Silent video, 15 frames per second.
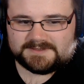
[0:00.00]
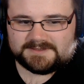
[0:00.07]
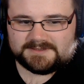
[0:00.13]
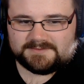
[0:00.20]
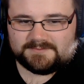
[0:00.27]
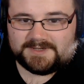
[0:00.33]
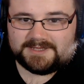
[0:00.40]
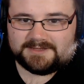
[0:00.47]

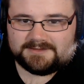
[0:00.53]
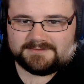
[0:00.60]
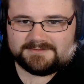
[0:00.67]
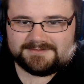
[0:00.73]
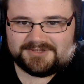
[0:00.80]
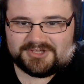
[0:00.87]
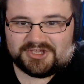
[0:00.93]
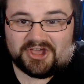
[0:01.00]
Well,
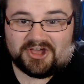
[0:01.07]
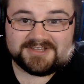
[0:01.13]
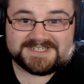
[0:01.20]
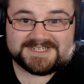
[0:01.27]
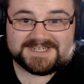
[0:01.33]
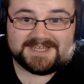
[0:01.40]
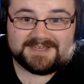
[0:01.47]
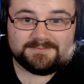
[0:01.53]
you can't
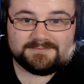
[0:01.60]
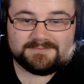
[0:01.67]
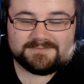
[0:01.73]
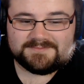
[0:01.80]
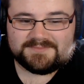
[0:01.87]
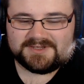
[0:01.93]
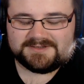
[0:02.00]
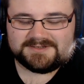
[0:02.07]
see him
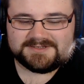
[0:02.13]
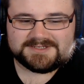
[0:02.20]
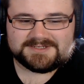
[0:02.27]
because